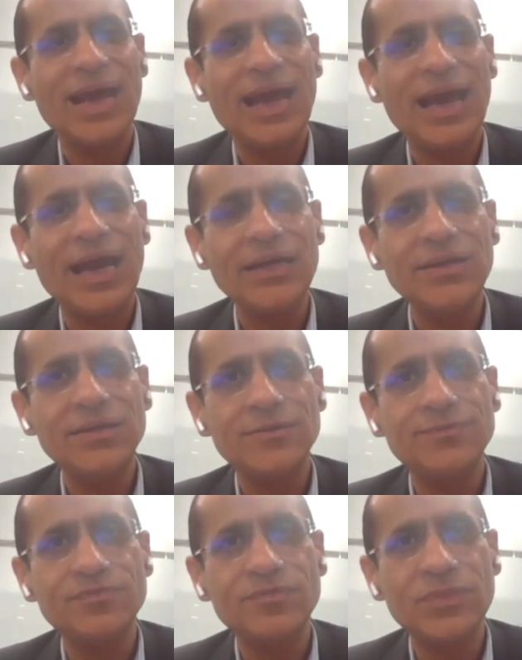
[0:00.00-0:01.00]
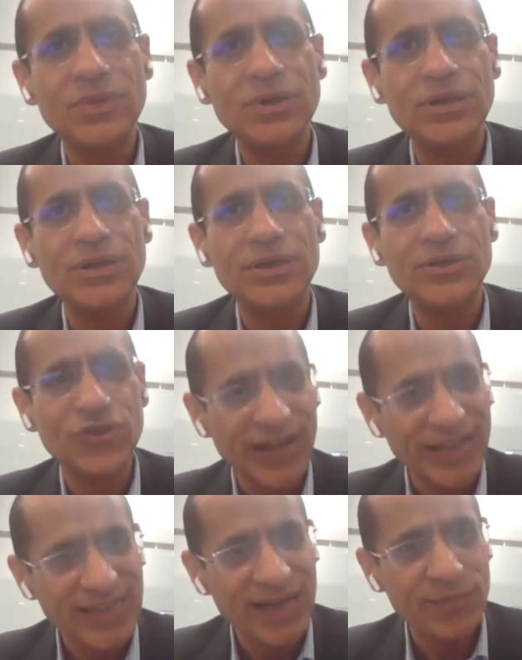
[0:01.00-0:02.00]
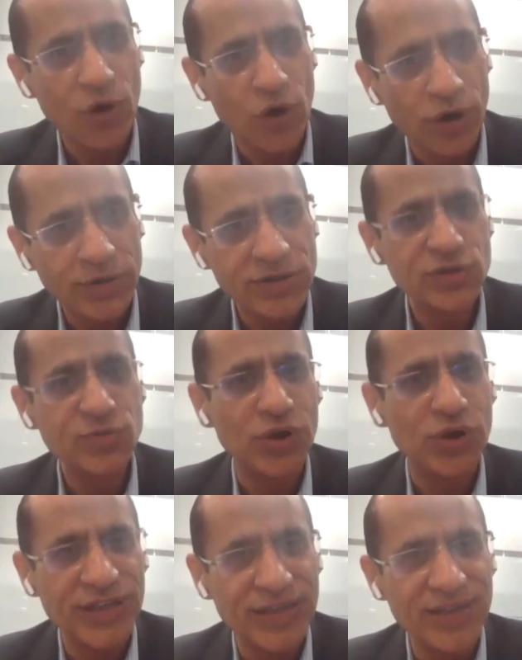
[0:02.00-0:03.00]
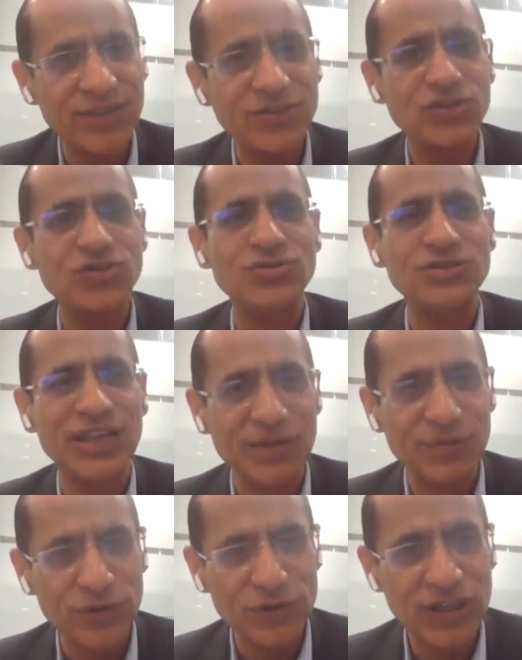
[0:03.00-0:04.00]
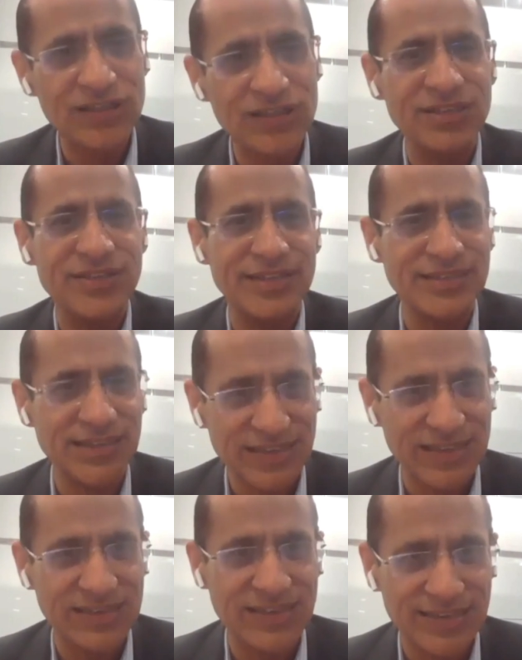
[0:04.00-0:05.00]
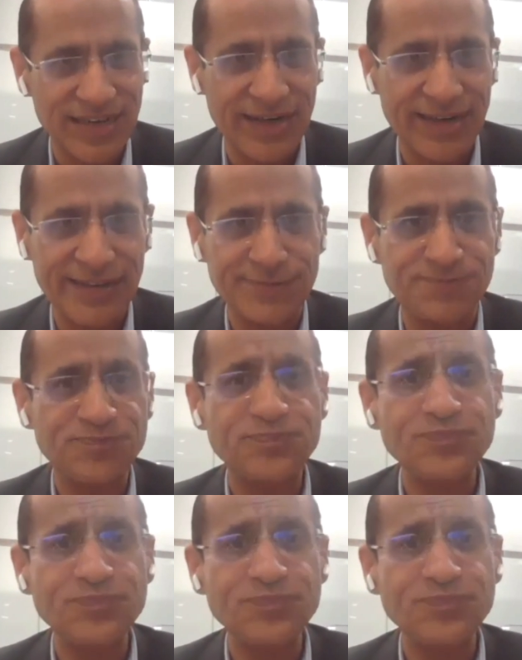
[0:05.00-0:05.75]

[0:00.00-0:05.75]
and train them on spoken English, interview skills, and dressing skills as an idea.